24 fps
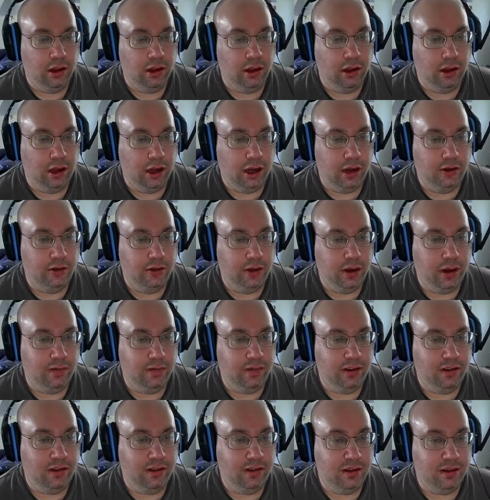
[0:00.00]
I do have an
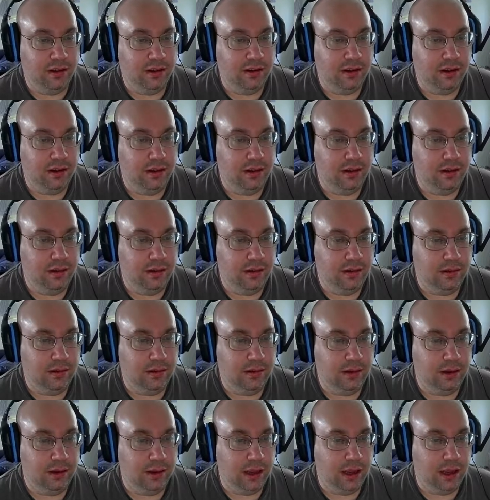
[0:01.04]
assistant,
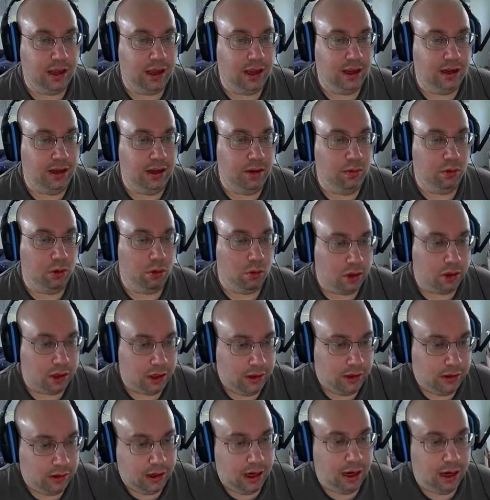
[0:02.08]
and he will work in
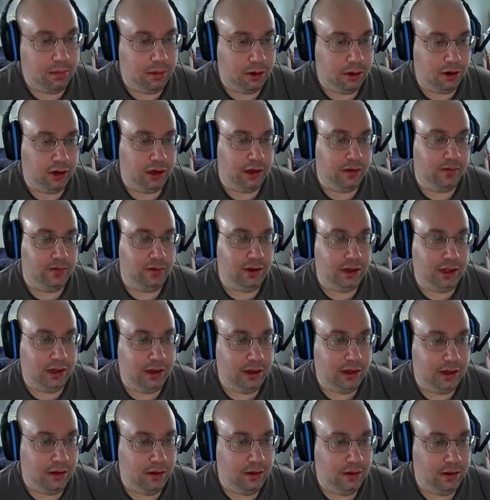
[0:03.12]
the library if needed.